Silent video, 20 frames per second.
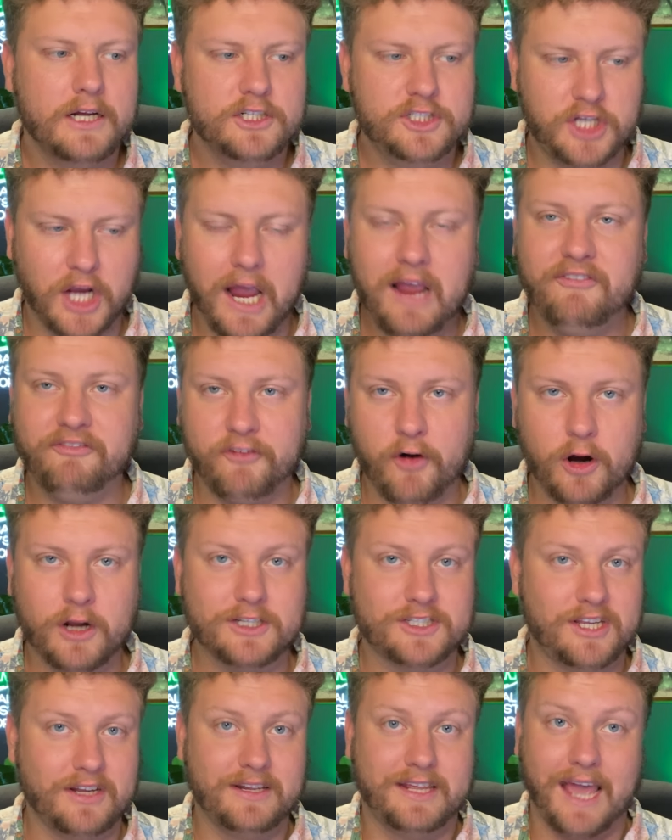Jake
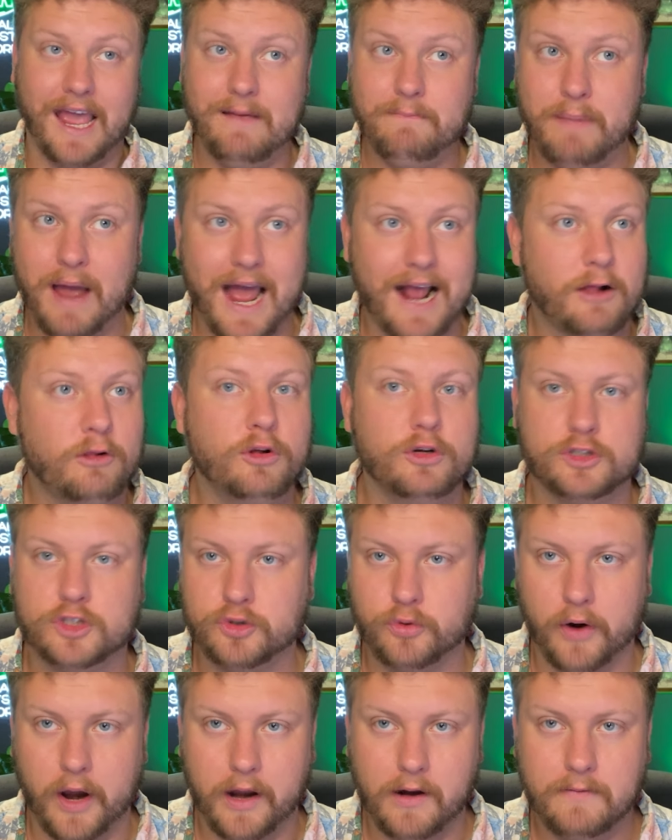Ferguson came back, looked
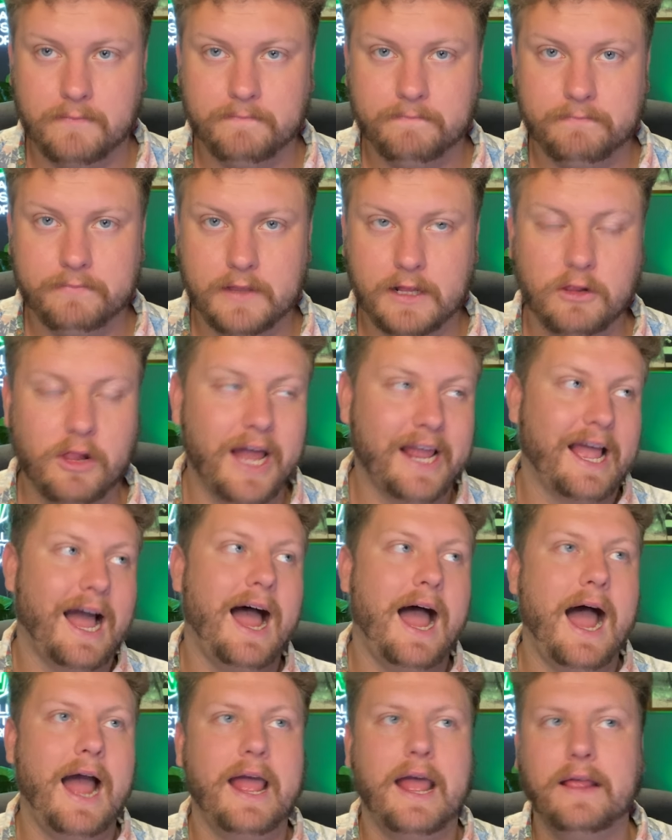great. Like,
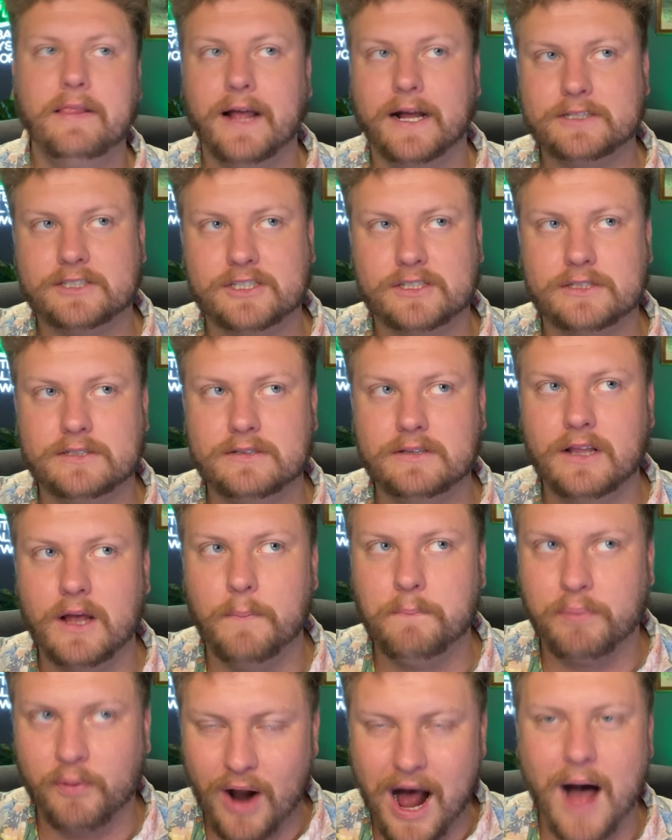and that's a
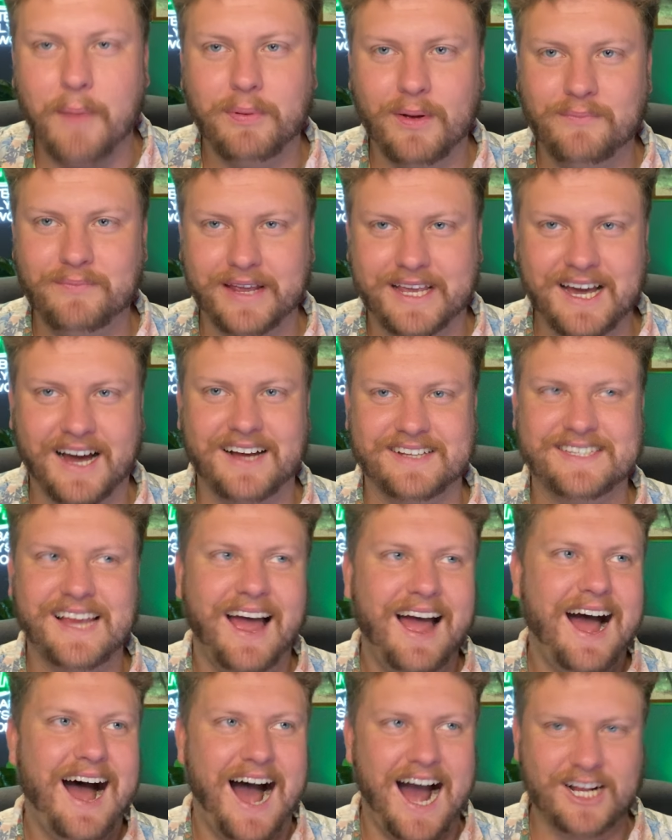problem because
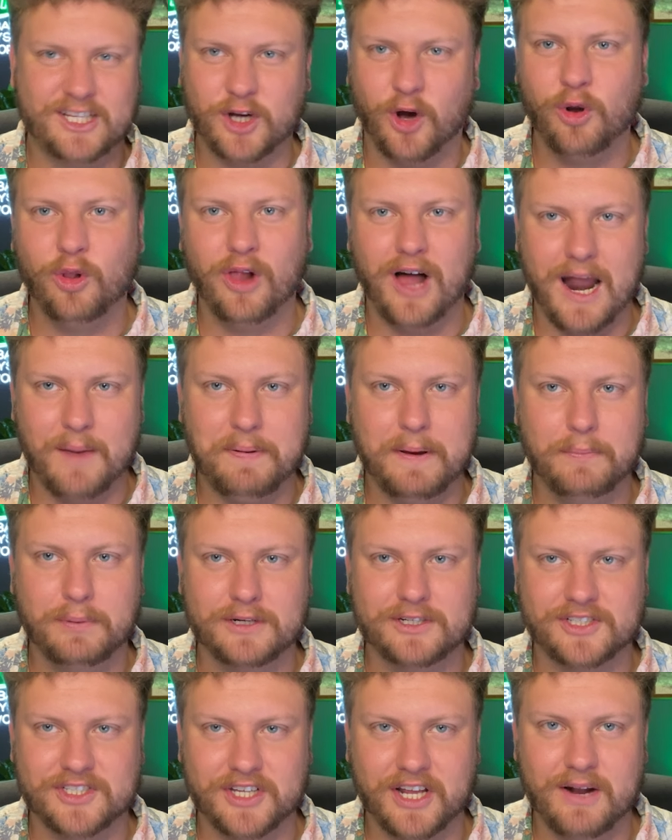I told a lot of people
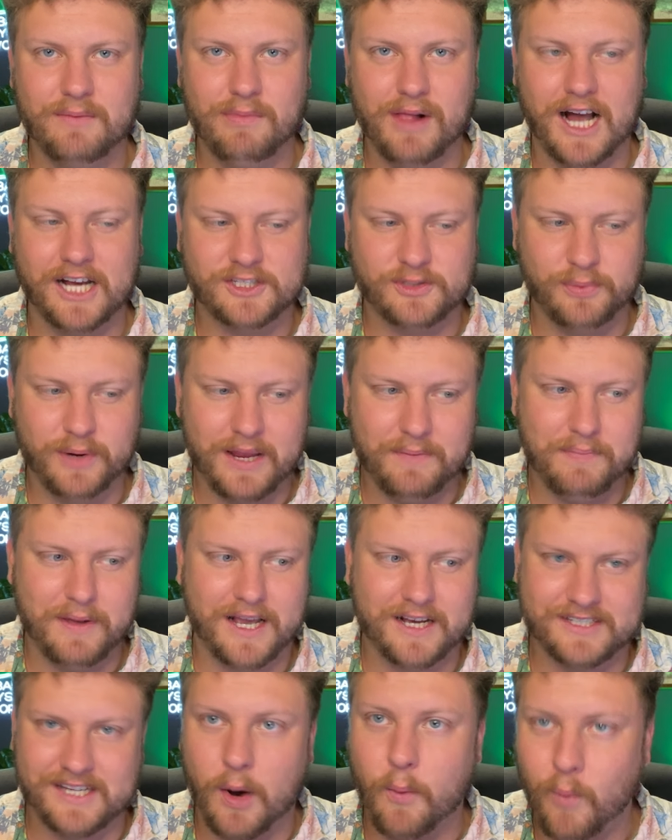to sit him last week
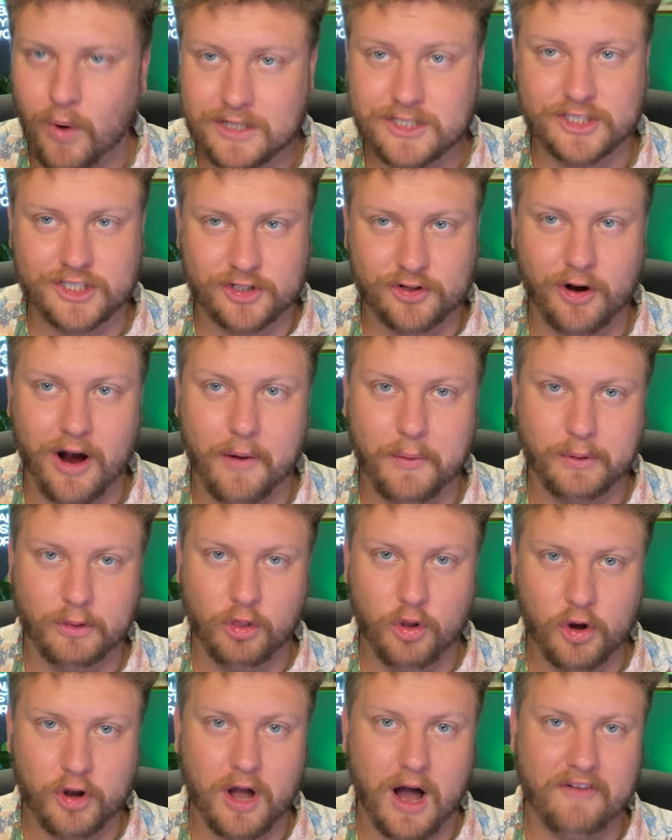because I wasn't sure how he'd
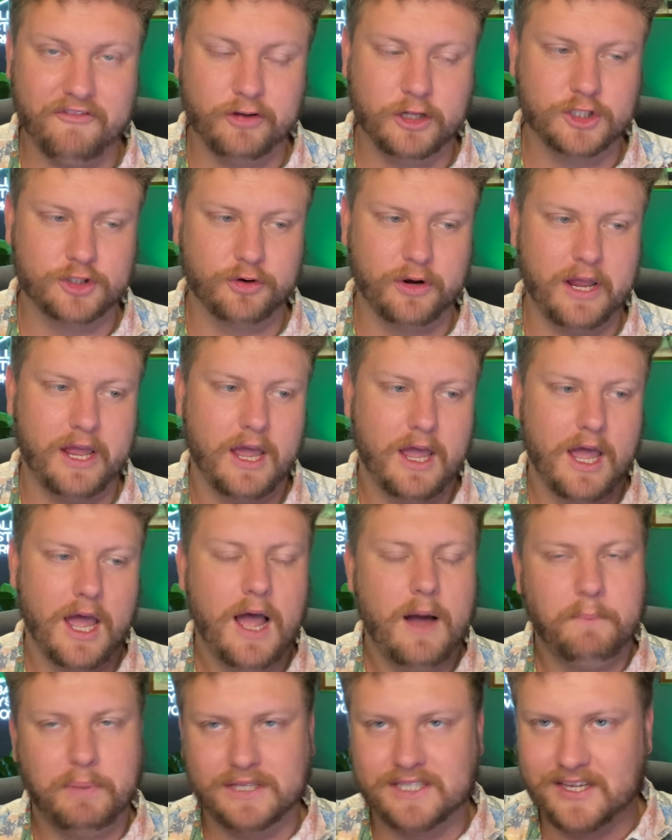look off injury.
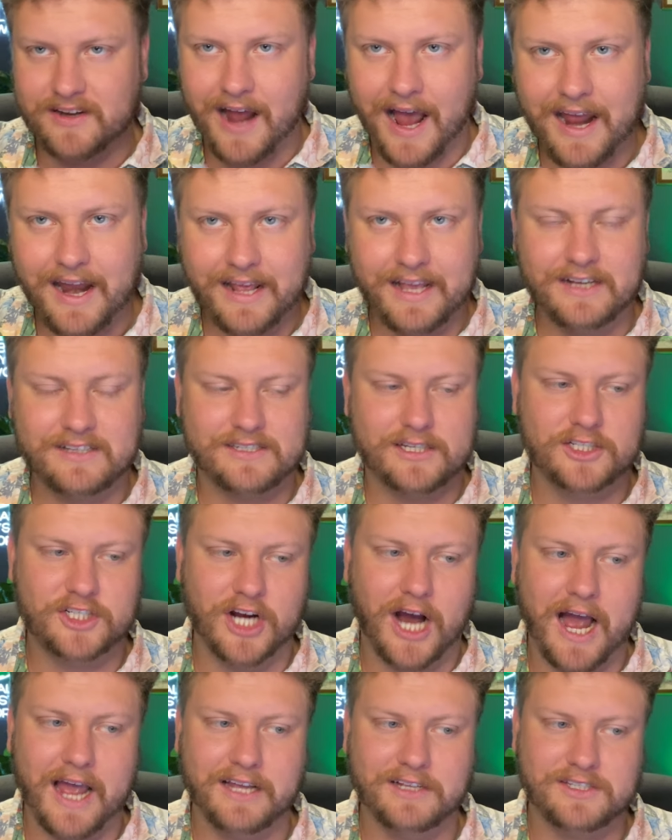But tonight against the
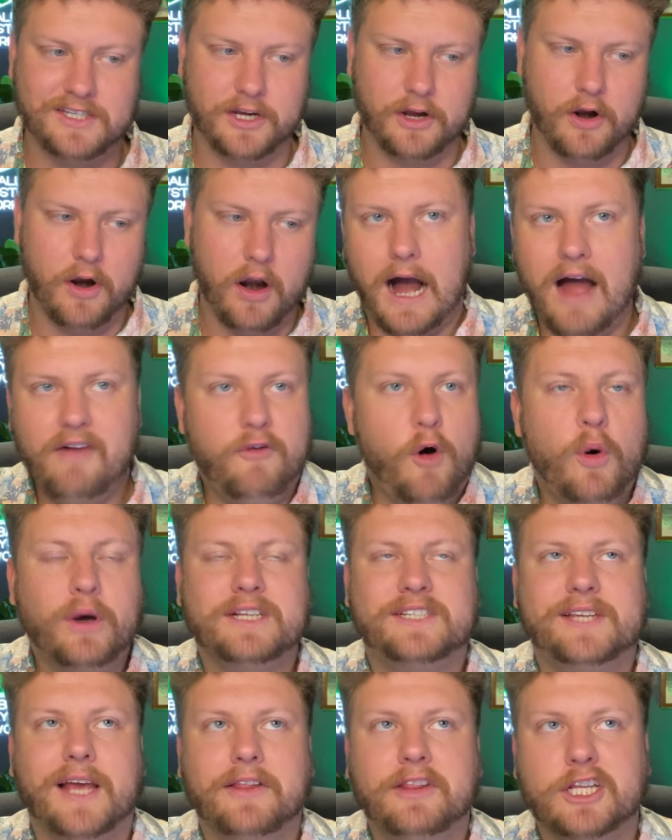Giants here, I've
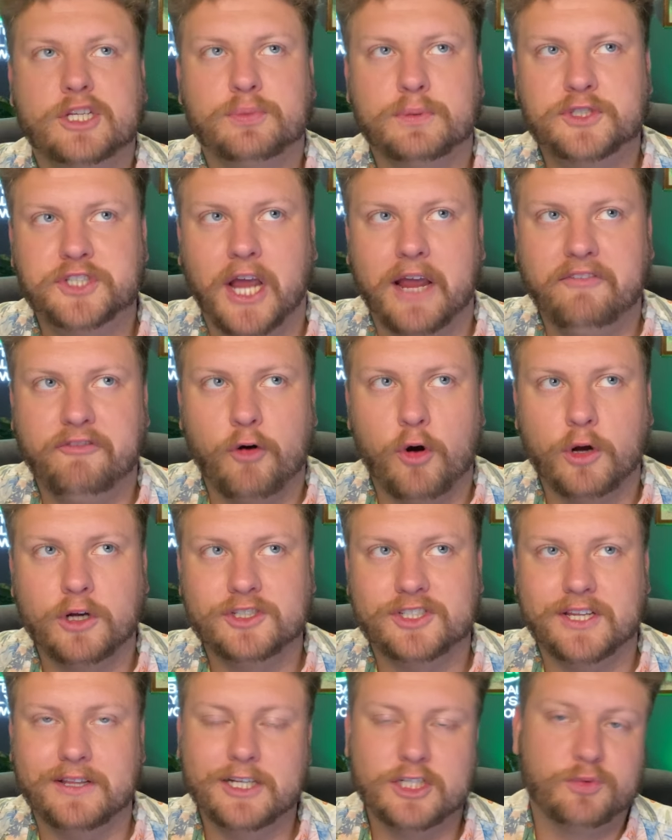always said this with Jake
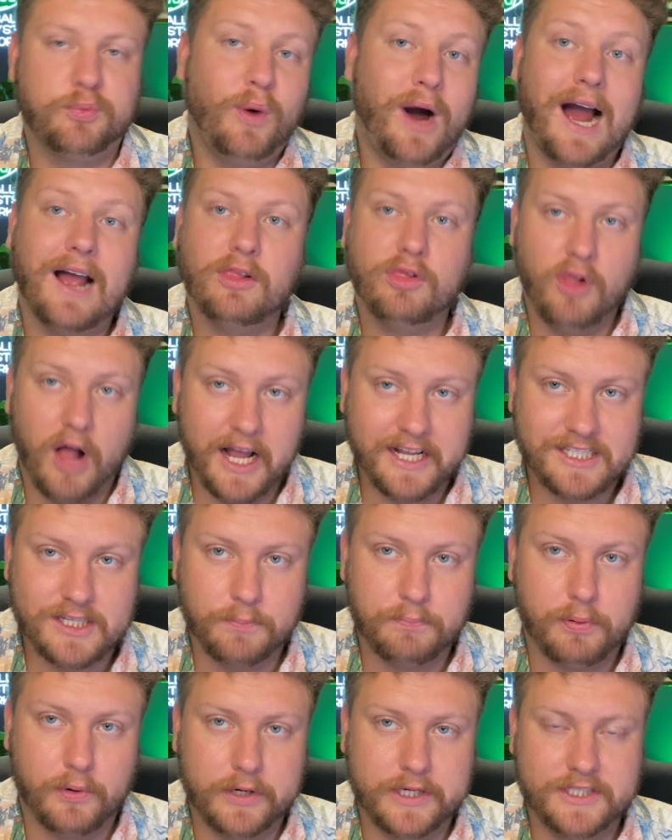Ferguson. This is why I liked
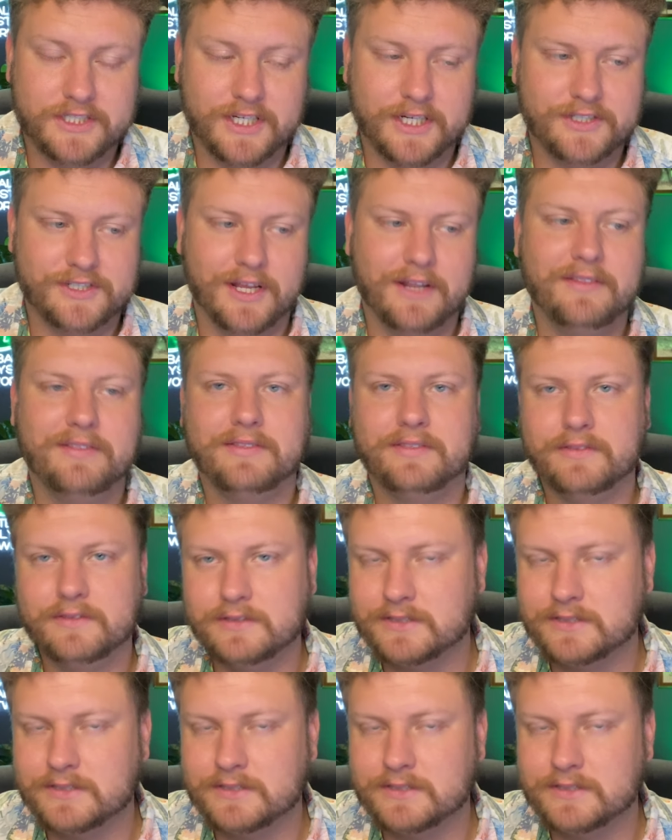him preseason.